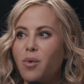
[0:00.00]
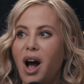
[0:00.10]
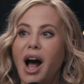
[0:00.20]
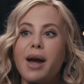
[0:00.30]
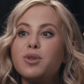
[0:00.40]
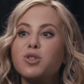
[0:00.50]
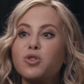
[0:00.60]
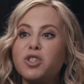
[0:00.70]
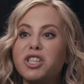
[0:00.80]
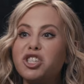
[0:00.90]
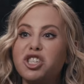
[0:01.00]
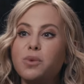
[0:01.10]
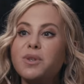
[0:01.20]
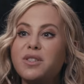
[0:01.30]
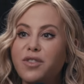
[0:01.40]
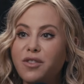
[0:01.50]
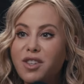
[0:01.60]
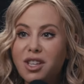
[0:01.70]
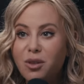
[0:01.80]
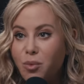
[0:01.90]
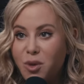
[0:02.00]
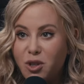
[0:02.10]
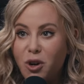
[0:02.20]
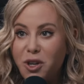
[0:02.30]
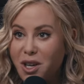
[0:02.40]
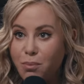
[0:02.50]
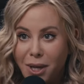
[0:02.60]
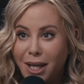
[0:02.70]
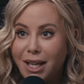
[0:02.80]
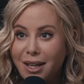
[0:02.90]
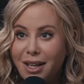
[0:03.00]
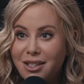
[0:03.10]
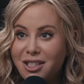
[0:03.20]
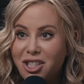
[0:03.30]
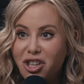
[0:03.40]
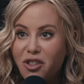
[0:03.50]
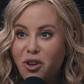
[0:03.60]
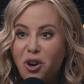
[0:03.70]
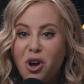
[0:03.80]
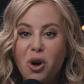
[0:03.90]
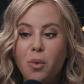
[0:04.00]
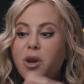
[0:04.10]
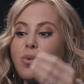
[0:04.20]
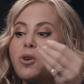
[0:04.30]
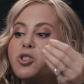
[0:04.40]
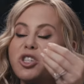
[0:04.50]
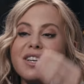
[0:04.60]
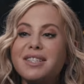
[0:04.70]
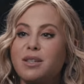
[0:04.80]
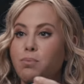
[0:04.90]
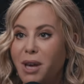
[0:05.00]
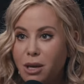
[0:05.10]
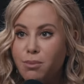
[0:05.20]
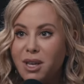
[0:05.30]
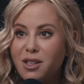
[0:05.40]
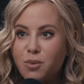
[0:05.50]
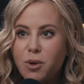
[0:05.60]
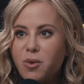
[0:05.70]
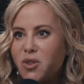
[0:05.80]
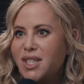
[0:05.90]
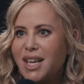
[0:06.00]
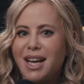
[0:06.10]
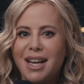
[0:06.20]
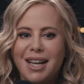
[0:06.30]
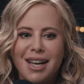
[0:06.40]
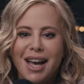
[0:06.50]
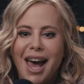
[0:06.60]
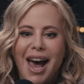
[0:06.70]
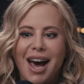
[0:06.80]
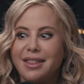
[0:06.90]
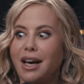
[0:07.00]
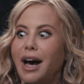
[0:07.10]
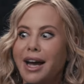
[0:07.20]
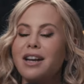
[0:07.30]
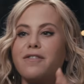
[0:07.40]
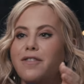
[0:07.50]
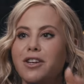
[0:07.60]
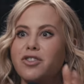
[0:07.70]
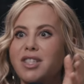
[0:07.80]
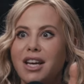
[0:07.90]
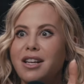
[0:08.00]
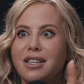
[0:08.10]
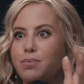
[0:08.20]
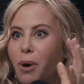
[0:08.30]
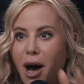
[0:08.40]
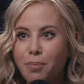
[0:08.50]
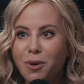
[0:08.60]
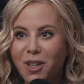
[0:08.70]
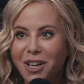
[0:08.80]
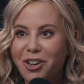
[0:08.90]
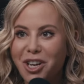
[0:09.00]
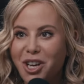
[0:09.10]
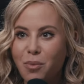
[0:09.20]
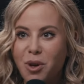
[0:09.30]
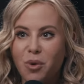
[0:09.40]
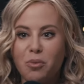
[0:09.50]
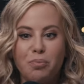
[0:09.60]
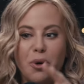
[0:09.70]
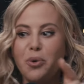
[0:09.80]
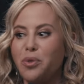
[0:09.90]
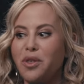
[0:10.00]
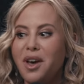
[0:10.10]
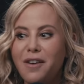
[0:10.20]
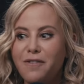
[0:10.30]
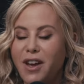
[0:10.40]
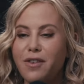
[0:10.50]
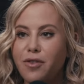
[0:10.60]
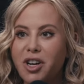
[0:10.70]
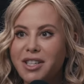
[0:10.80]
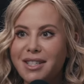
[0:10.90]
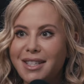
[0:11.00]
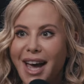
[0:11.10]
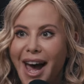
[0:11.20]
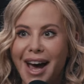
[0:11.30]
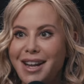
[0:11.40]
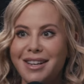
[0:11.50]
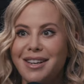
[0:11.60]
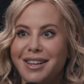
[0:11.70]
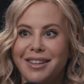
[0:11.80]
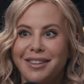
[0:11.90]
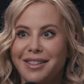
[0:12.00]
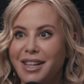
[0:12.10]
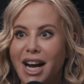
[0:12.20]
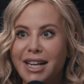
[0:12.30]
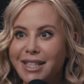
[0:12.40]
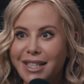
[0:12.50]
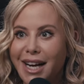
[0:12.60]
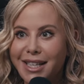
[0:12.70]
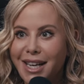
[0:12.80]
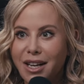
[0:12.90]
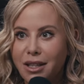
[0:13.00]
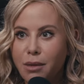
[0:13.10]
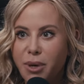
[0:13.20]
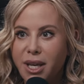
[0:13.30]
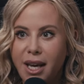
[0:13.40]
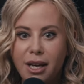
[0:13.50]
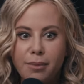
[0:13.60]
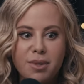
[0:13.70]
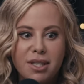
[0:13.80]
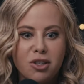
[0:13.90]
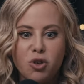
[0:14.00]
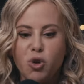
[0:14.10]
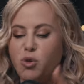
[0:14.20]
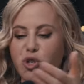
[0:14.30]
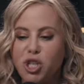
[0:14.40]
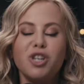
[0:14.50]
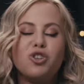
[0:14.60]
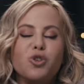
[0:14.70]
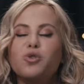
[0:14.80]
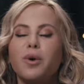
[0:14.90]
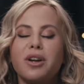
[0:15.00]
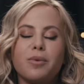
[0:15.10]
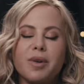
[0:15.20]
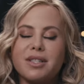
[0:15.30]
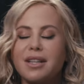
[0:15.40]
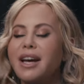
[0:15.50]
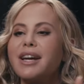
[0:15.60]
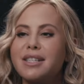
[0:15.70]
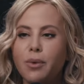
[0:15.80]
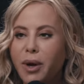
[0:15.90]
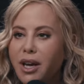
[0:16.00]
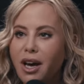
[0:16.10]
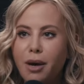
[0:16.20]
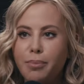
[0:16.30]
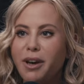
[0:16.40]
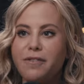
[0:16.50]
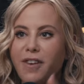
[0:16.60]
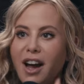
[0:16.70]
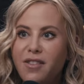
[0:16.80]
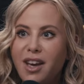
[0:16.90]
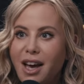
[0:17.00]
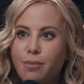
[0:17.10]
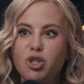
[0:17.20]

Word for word: I, was 13, she was 15 when we started competing against each other. We were just babies. We were skating at the height of figure skating's popularity. We were both favorites at the 1998 Olympic Games. You know, she knew what it was like to wake up at 5 a.m.